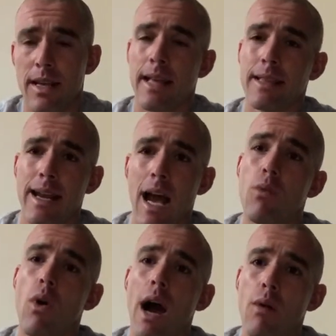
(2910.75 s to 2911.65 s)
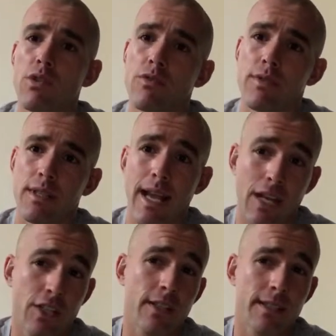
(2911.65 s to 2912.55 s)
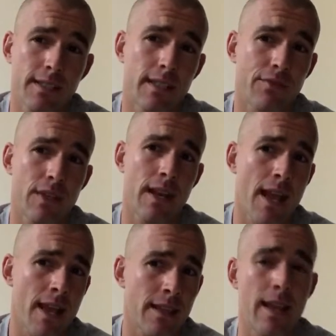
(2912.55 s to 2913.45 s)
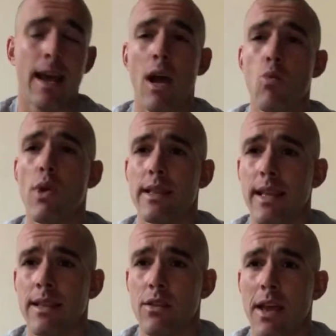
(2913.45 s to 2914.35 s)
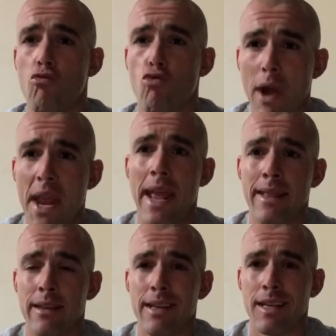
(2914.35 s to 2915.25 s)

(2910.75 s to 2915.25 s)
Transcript: and then I, I was really actually stiff today and then I went and, and ran